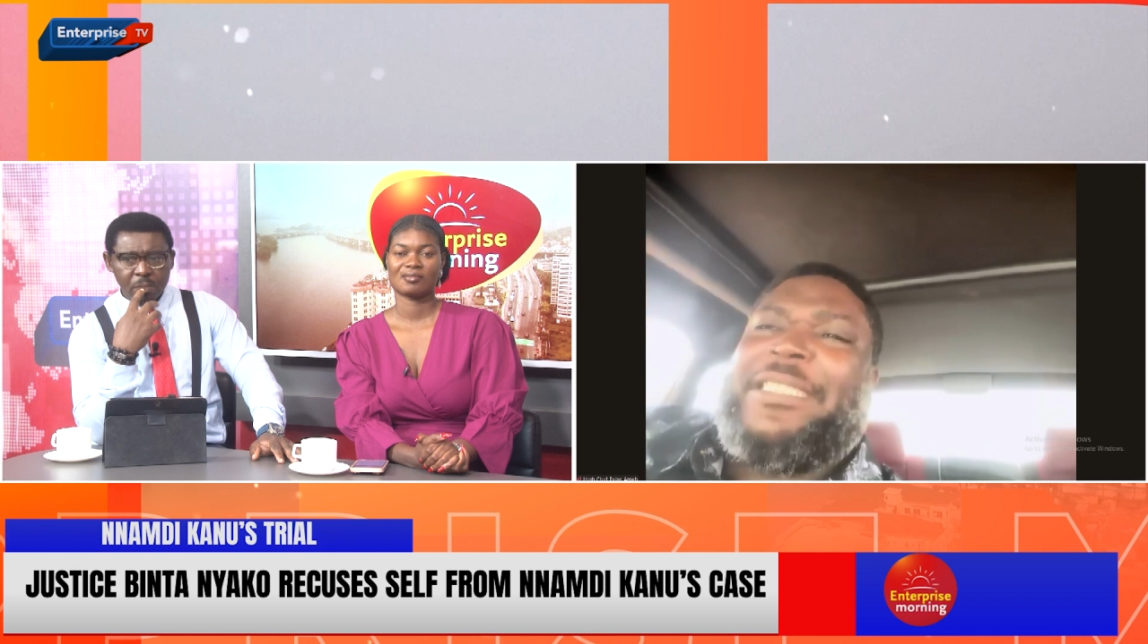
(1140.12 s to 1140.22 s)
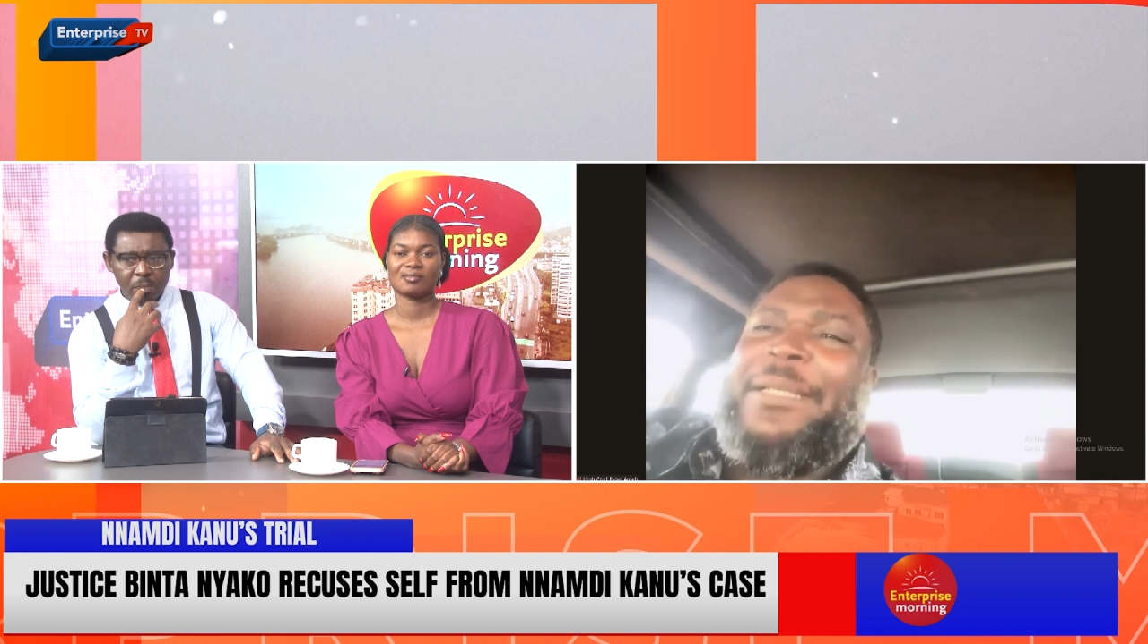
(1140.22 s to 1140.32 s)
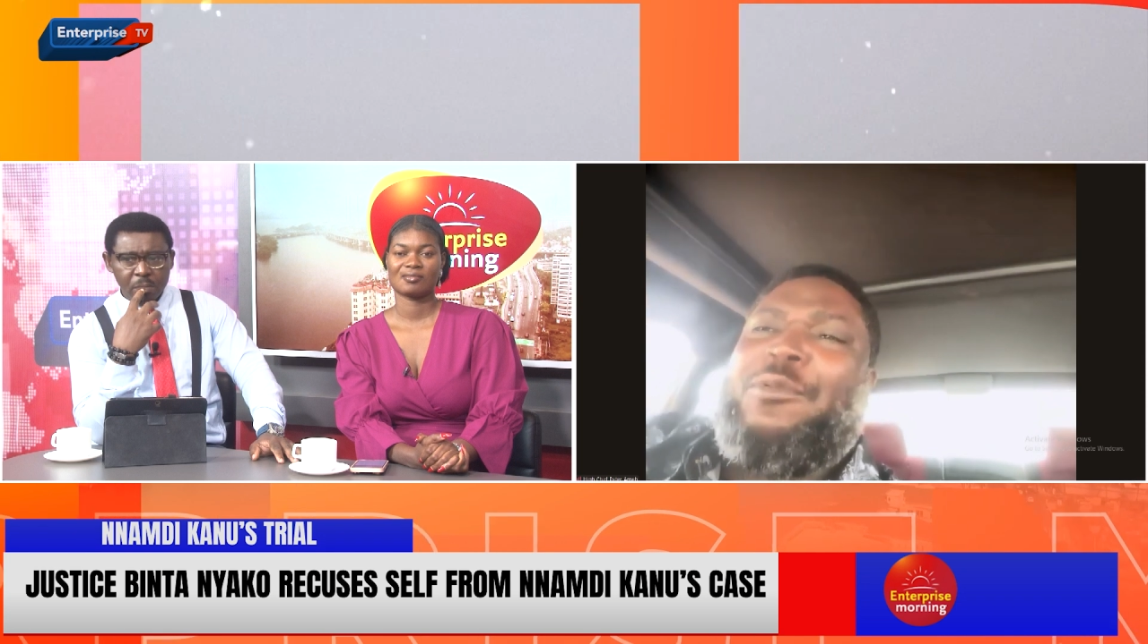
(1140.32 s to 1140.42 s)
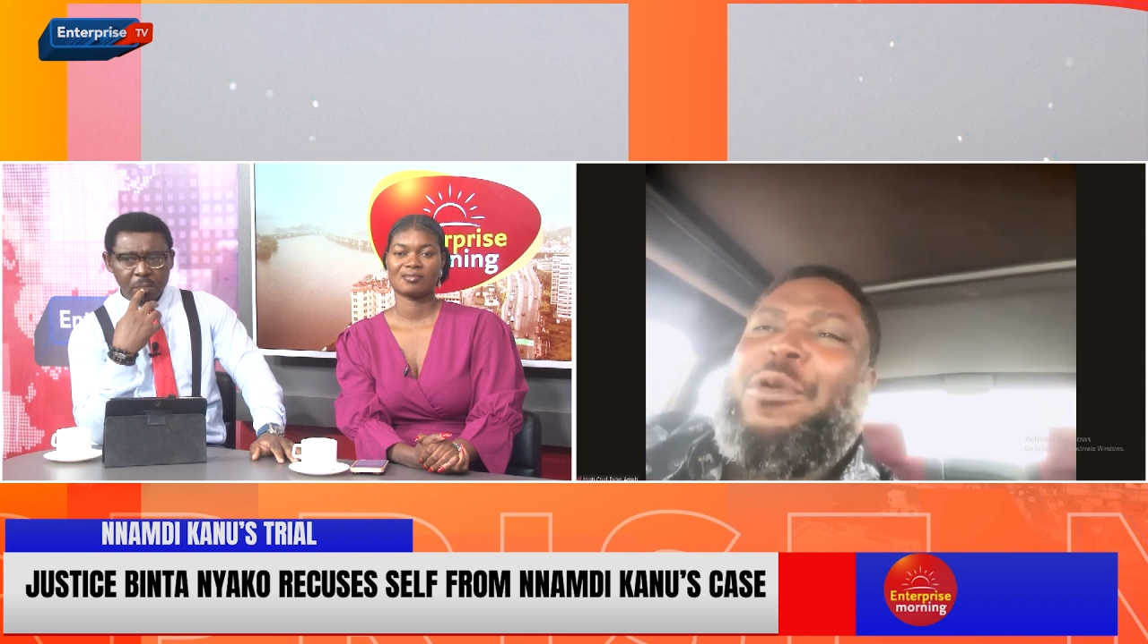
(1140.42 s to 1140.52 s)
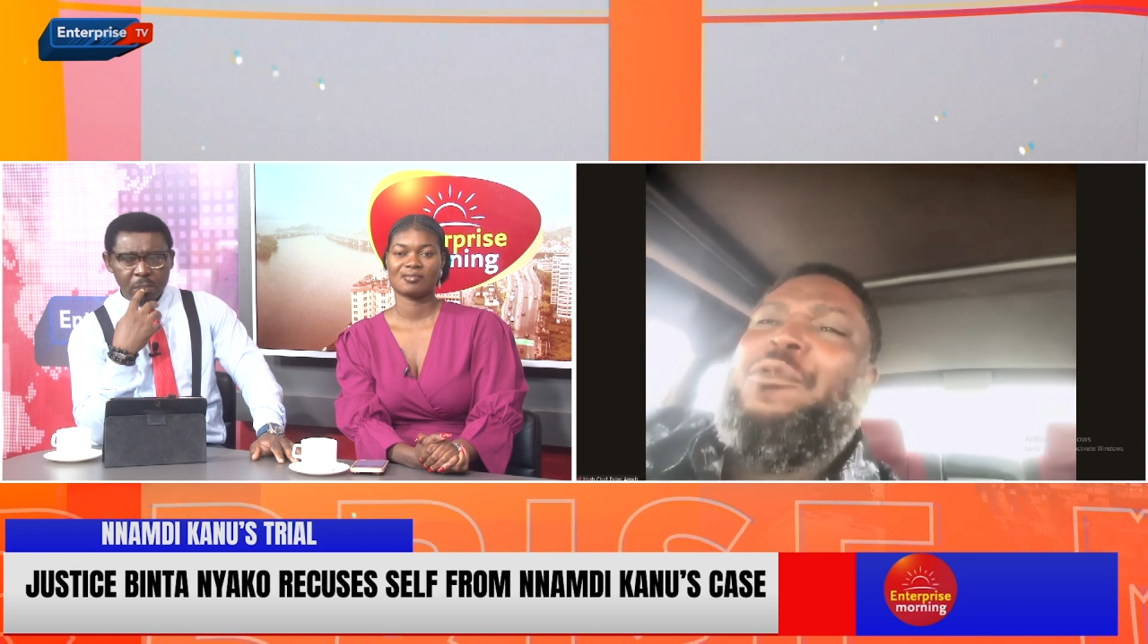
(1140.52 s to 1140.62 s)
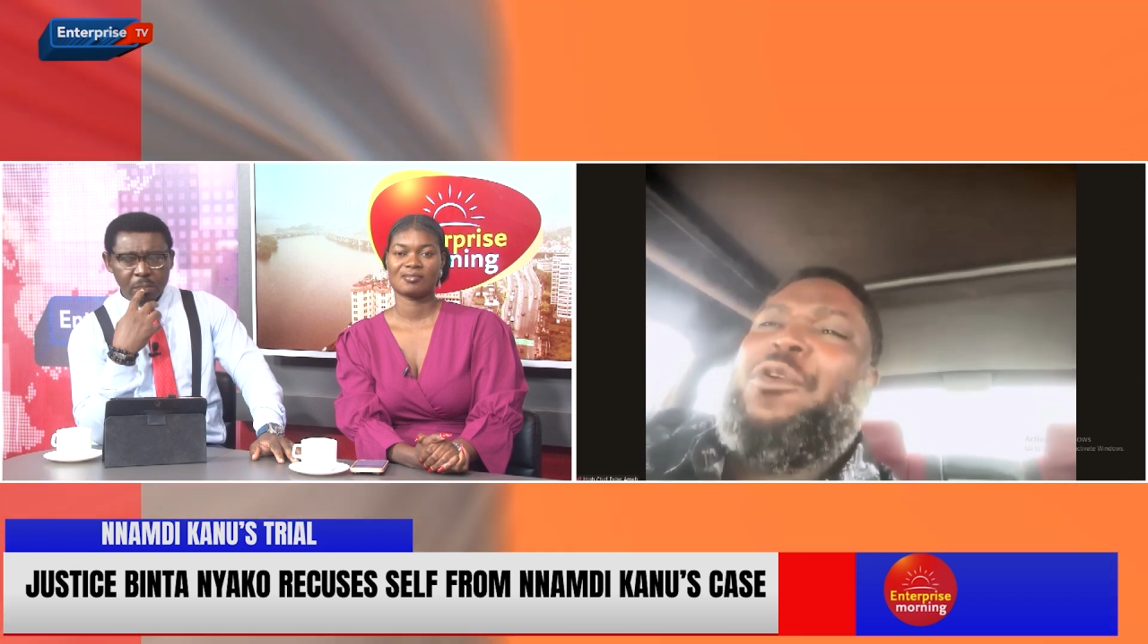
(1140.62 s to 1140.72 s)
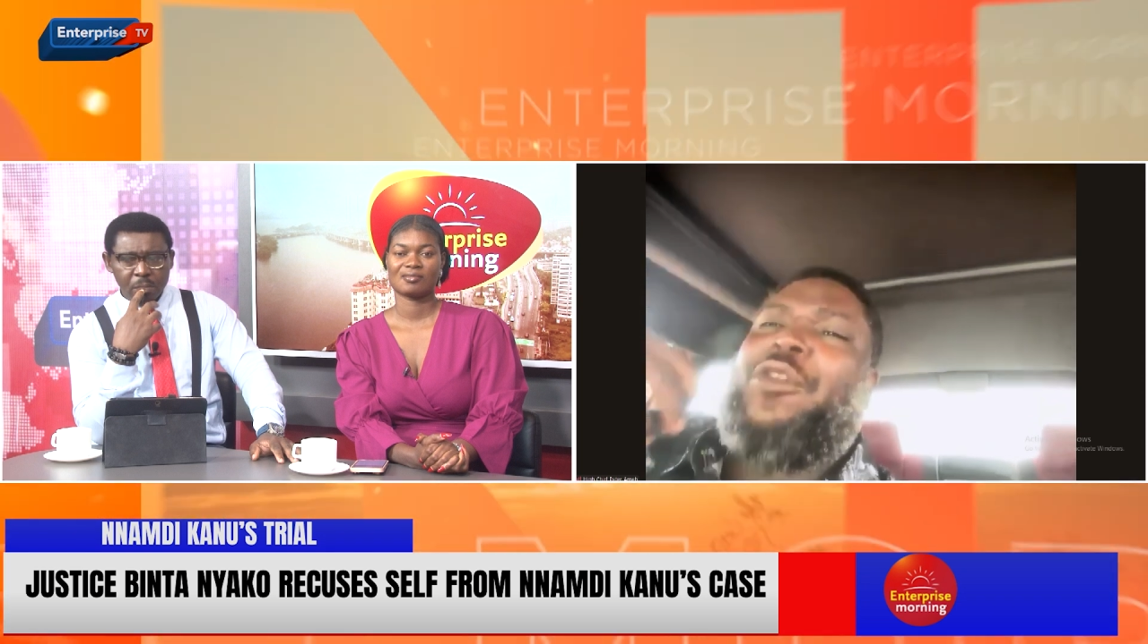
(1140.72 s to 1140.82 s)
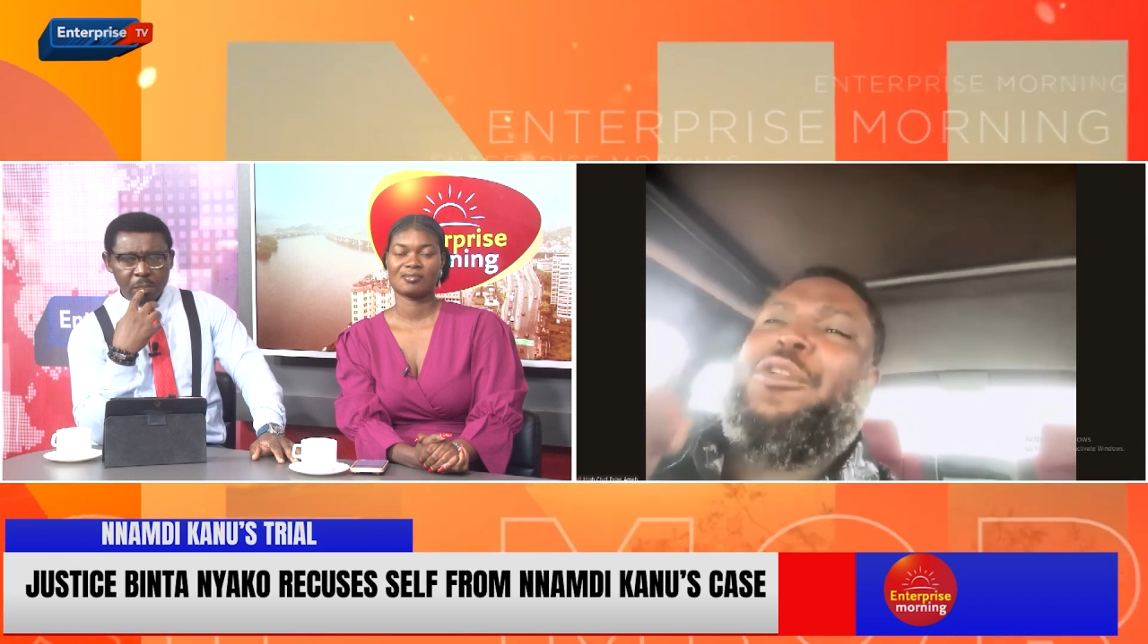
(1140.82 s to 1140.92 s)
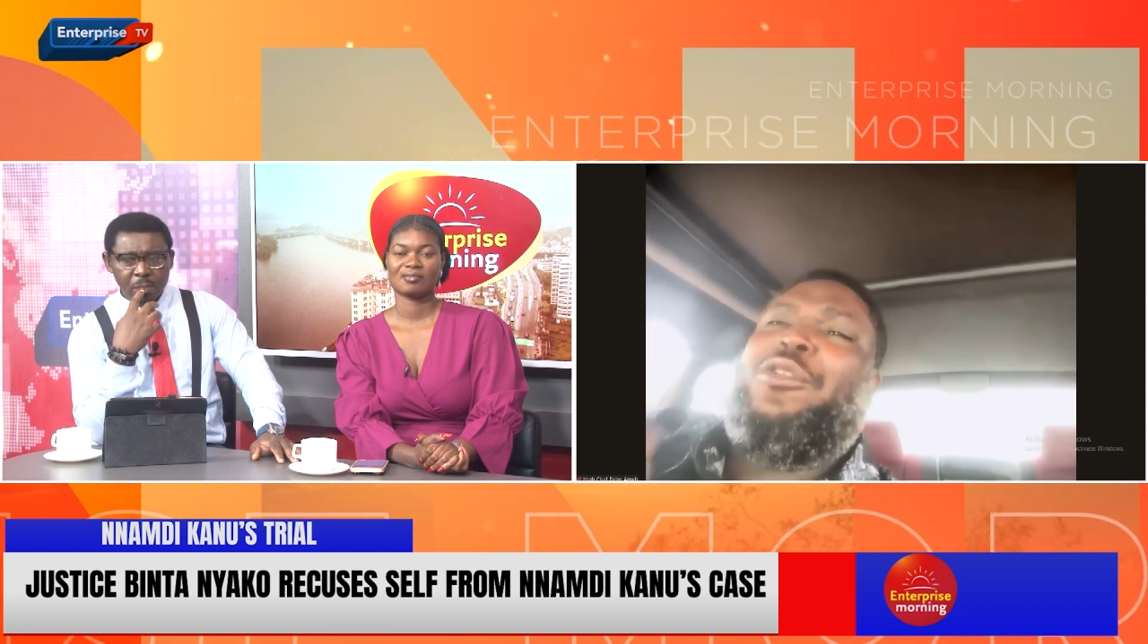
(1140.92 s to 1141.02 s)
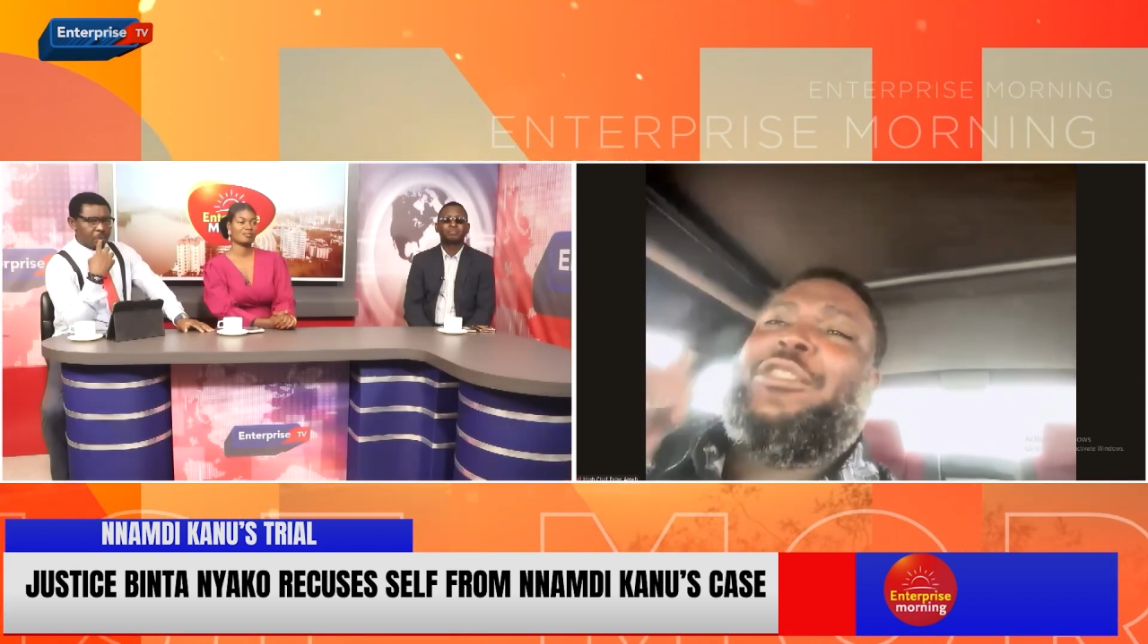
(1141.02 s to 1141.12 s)
We will continue
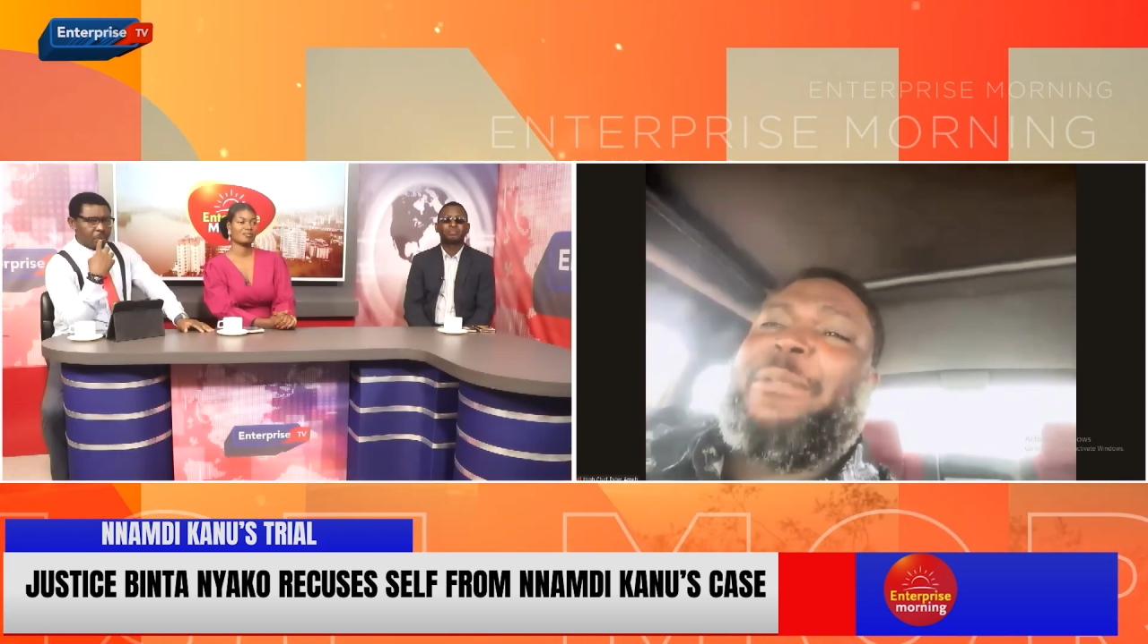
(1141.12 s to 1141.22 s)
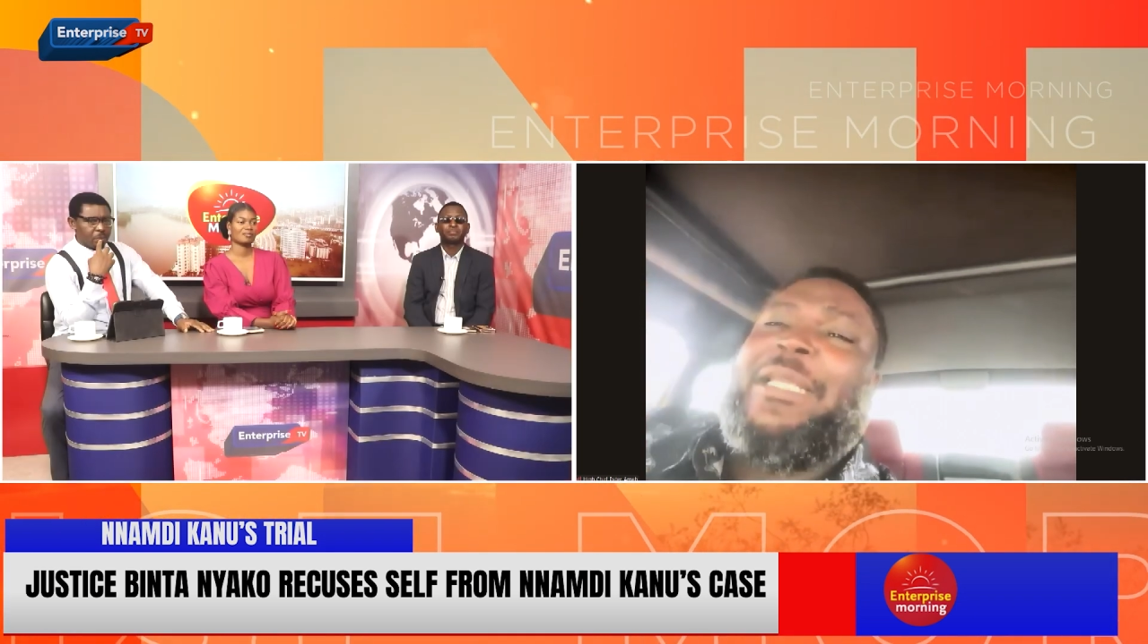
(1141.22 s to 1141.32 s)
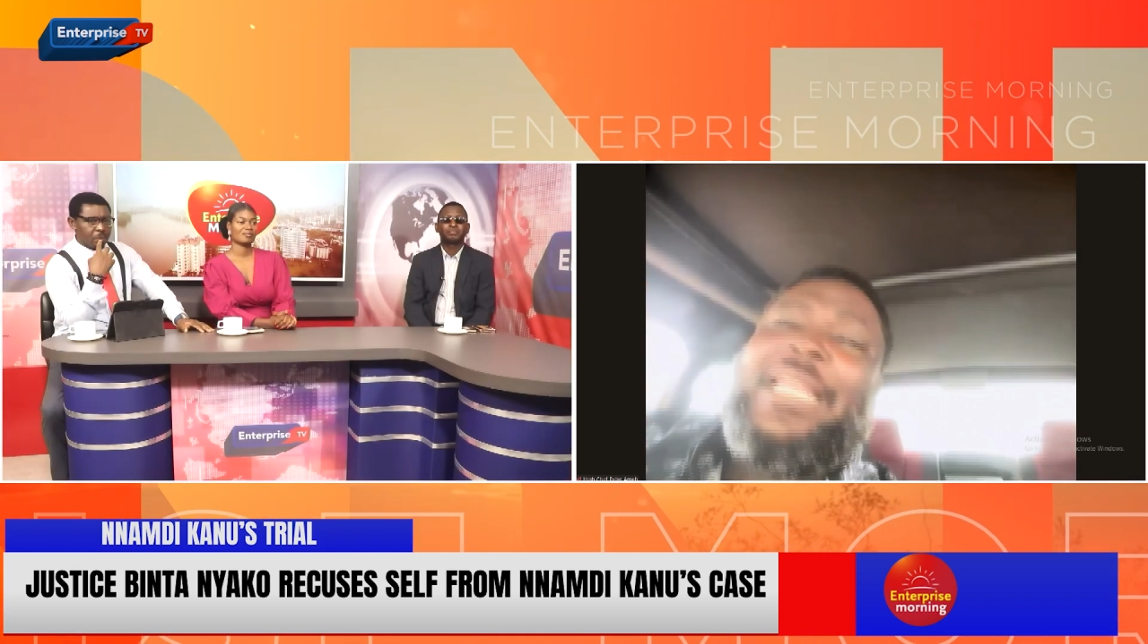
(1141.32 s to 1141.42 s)
to speak